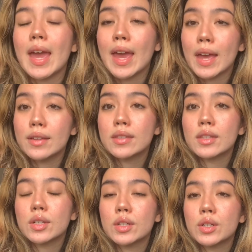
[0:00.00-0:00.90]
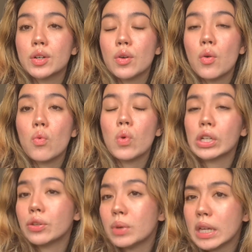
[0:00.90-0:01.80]
is, what are
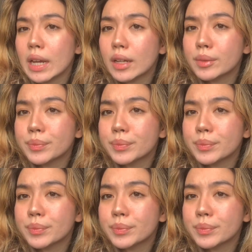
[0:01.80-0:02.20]
you eating?